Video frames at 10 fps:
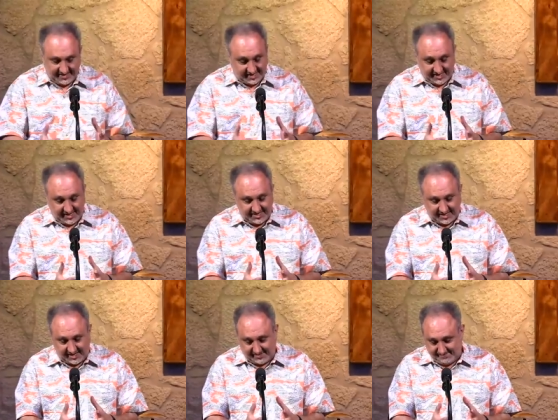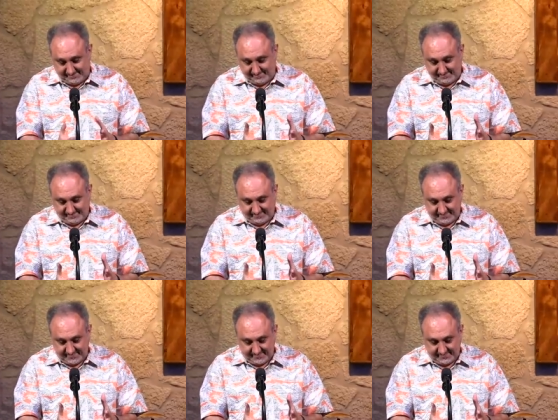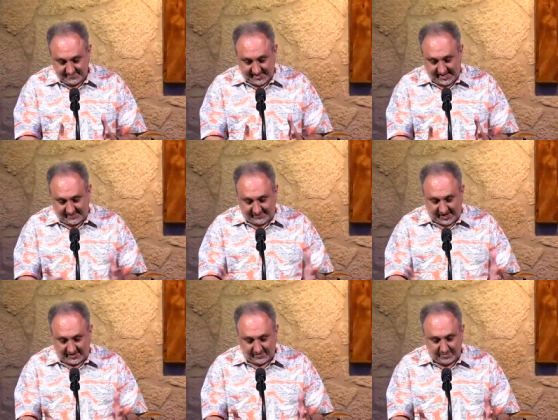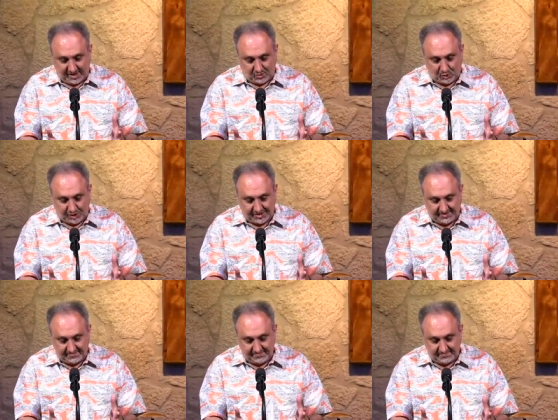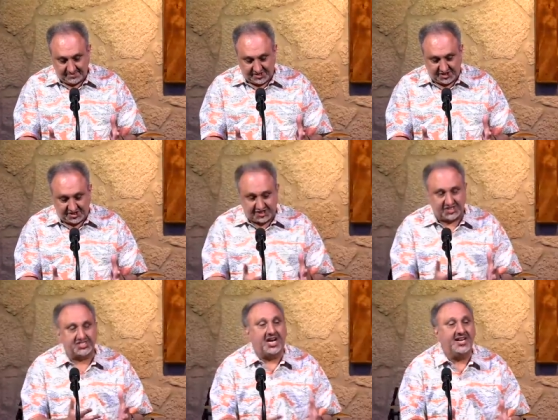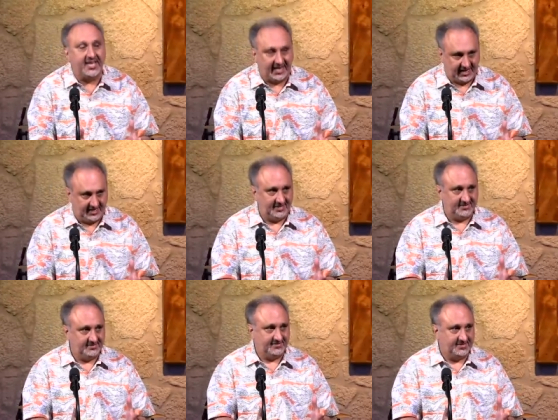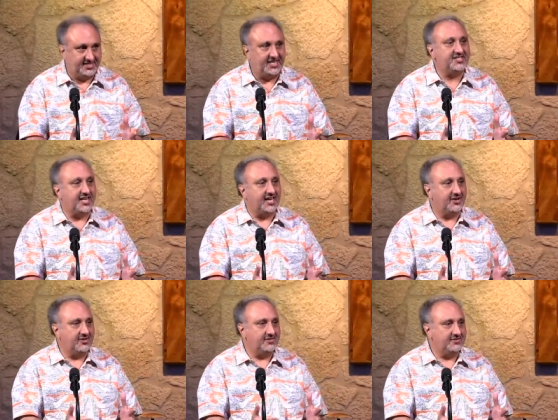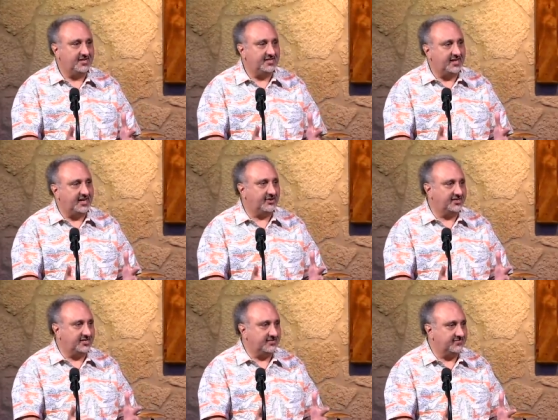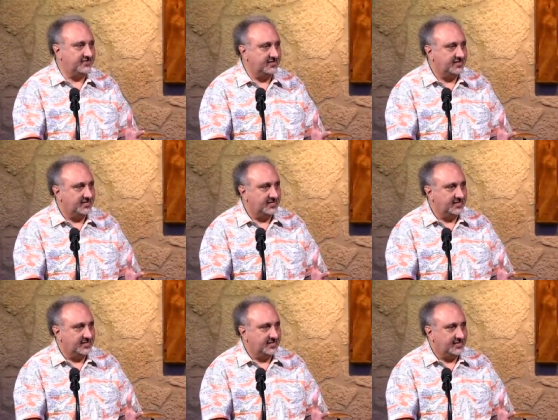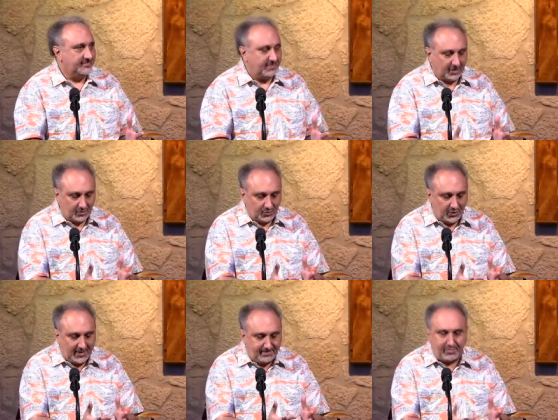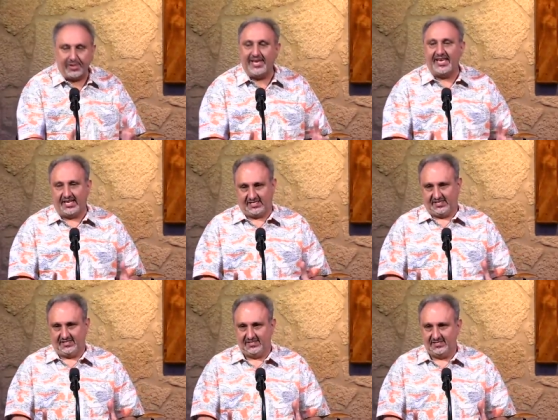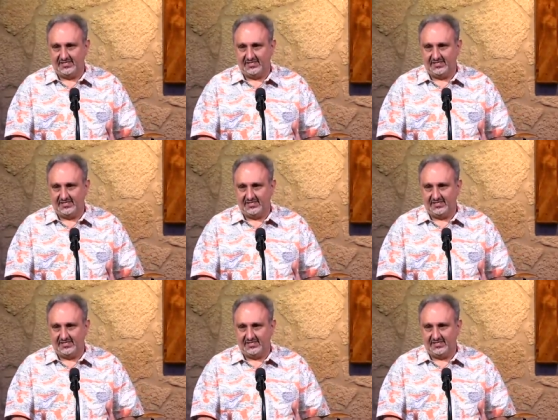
it's a, it's a yeah, for lack of a better word, stunning detail in the narrative, but replete